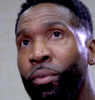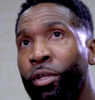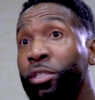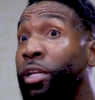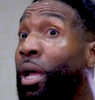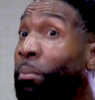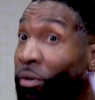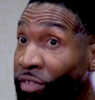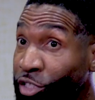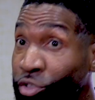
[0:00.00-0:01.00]
There's a number
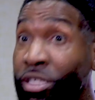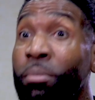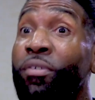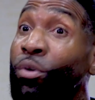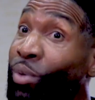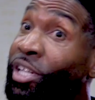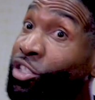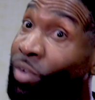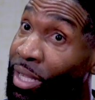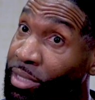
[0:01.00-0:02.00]
of issues. Some of it we
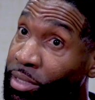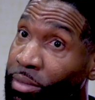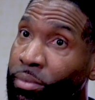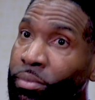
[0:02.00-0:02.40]
addressed.